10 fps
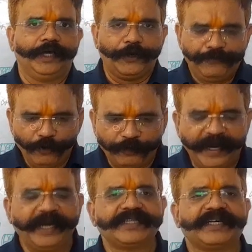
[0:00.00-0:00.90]
If you
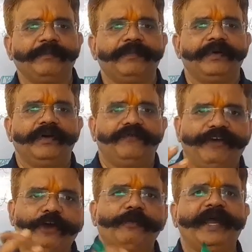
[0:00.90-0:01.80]
bring some
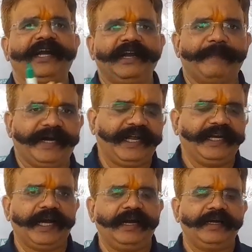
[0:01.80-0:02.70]
ferromagnetic
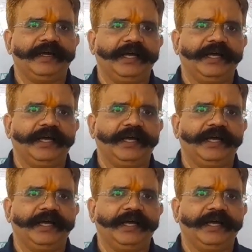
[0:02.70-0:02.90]
material